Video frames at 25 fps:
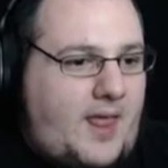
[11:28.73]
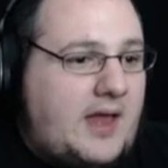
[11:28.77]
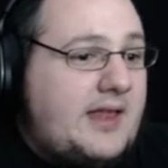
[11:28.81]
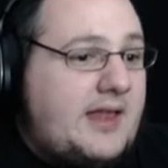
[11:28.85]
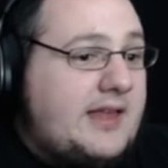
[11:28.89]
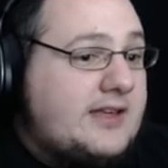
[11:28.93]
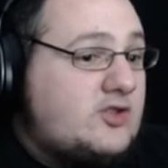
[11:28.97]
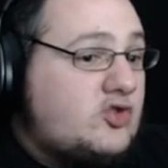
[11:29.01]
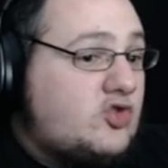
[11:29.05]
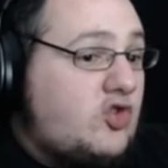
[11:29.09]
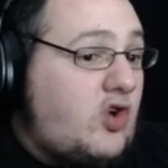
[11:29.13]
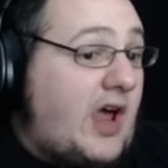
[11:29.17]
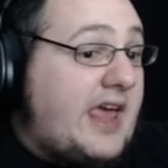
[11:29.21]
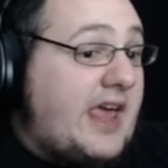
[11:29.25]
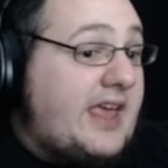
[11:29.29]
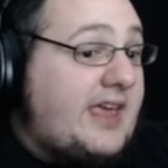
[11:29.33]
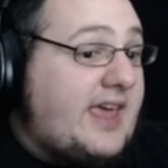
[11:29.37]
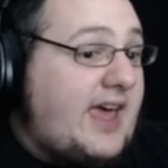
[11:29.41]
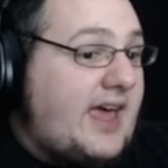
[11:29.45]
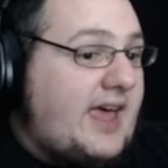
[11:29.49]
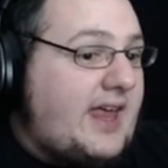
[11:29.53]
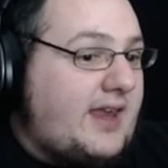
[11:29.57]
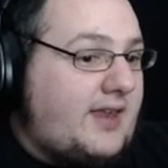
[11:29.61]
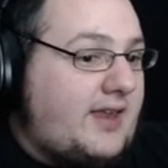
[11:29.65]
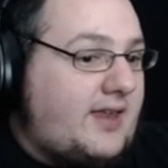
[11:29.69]
Let's try
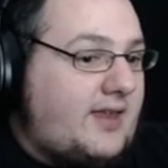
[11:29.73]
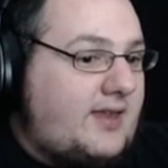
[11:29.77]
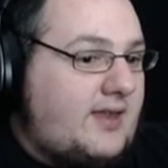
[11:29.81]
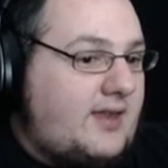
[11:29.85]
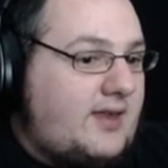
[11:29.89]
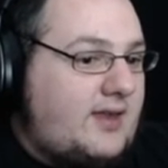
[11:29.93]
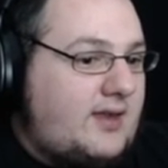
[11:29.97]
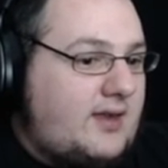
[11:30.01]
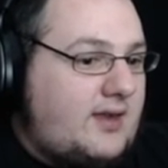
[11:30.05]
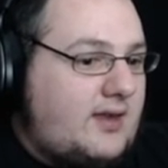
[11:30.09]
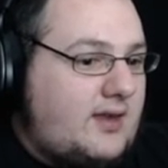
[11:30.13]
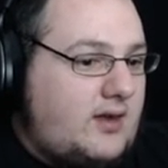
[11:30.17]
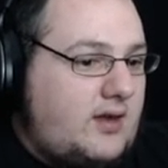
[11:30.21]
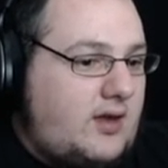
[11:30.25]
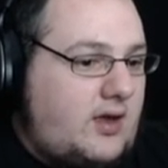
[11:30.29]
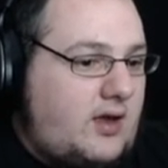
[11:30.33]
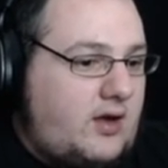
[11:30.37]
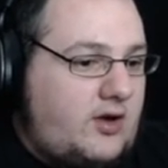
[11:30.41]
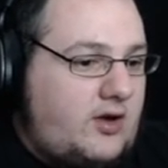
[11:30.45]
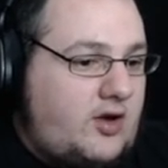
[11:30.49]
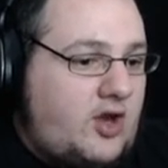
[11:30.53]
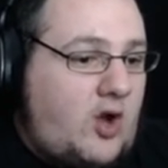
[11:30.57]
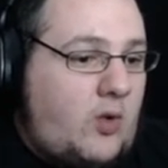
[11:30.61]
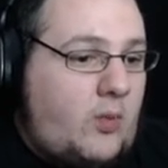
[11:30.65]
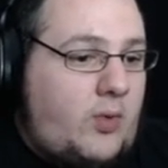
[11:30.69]
again.
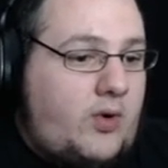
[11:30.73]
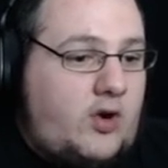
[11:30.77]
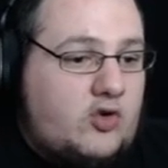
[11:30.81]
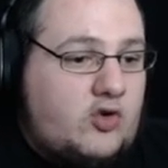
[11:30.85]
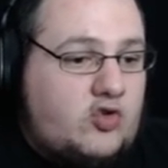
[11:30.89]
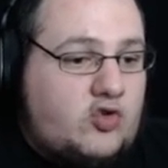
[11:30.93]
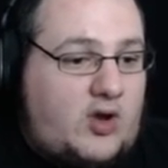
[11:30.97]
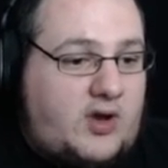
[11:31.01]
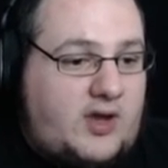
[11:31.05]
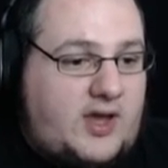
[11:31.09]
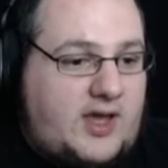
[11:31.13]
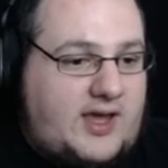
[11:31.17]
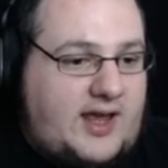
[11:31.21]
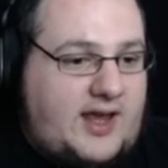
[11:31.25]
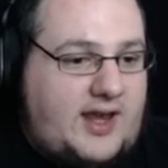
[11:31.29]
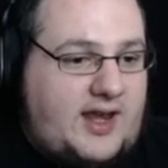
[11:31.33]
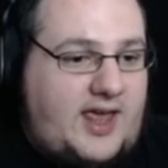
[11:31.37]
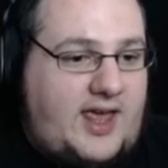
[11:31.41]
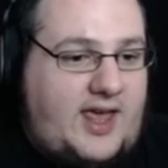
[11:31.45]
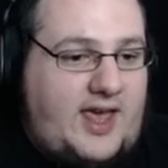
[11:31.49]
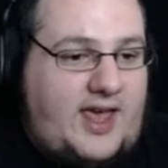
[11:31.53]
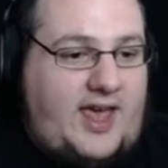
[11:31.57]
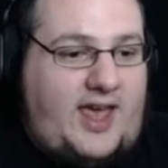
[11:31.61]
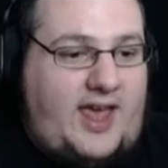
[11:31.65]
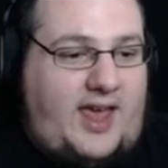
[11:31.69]
No, we're not trying again.
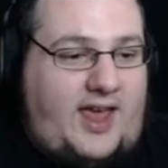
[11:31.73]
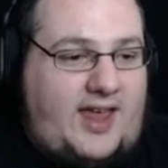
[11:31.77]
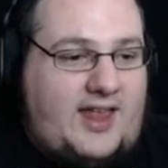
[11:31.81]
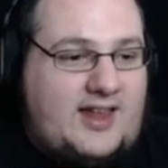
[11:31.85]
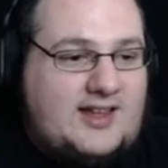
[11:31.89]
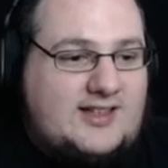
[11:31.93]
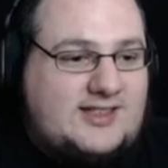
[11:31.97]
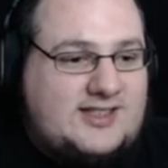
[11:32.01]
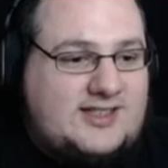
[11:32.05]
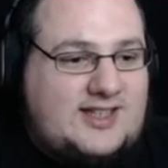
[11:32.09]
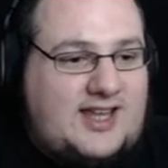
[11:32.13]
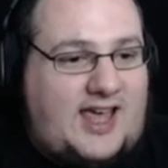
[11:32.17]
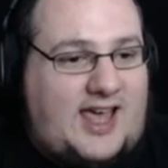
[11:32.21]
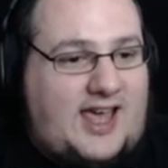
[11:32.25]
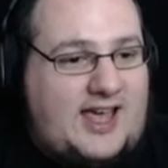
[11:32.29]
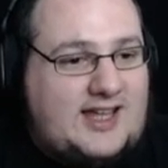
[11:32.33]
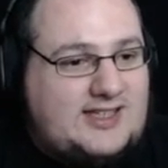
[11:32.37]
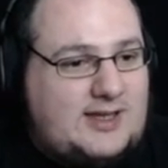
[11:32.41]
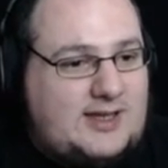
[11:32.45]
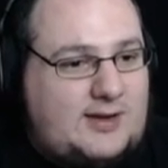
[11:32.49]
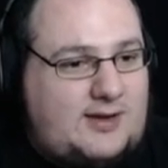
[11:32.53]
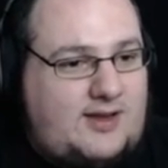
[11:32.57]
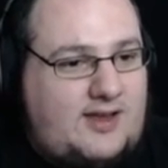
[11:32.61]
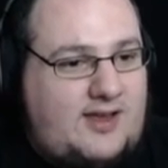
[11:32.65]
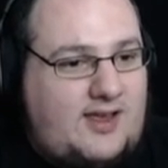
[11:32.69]
It's
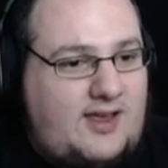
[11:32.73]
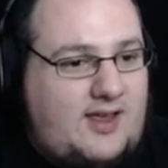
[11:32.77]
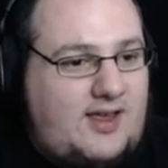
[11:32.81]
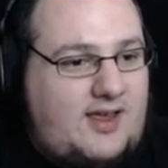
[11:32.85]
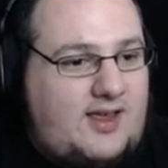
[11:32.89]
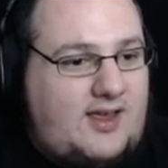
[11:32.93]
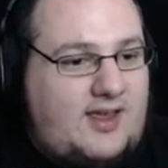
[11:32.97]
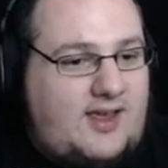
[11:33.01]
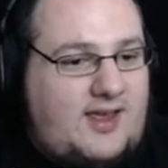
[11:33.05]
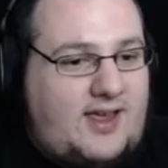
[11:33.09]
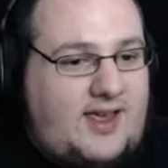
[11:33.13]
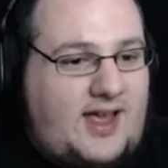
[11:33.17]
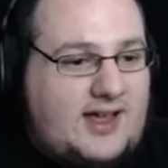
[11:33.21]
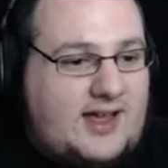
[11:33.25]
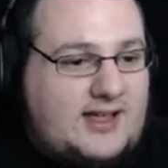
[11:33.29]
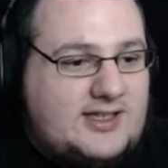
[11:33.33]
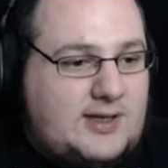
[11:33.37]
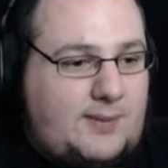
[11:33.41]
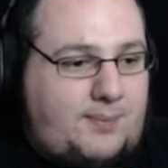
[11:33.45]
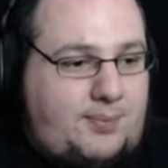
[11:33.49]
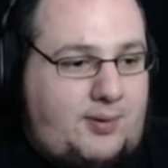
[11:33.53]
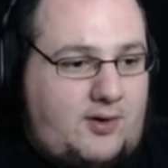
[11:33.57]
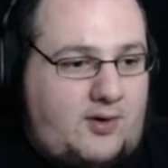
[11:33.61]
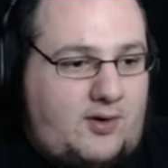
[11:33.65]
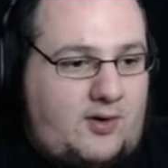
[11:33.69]
heady
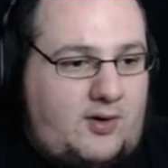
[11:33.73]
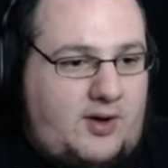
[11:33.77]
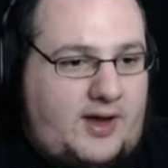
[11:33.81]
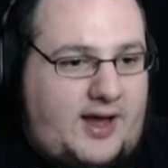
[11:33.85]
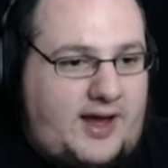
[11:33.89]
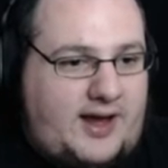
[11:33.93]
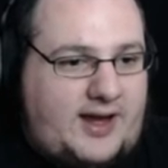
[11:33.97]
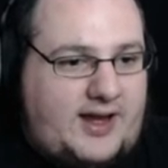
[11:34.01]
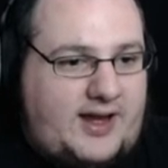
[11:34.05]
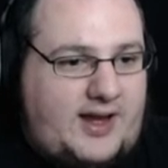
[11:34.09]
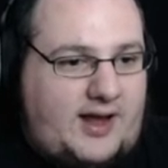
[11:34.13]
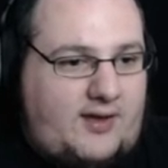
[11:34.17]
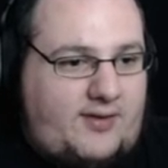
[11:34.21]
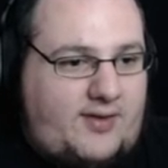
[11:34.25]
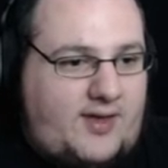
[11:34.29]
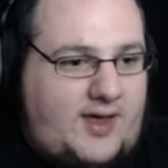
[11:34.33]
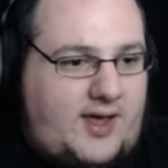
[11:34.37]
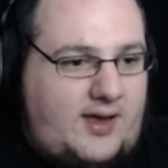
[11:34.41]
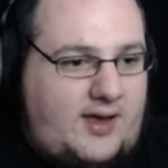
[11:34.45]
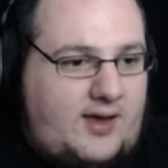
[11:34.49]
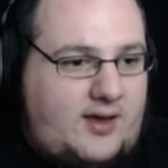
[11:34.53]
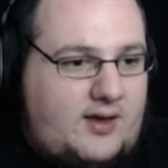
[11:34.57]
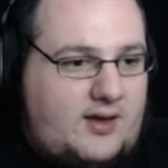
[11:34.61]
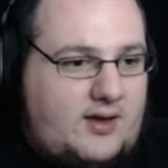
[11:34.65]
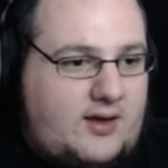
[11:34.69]
poo hanging out
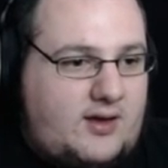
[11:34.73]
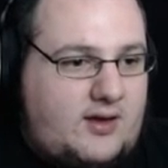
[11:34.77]
there.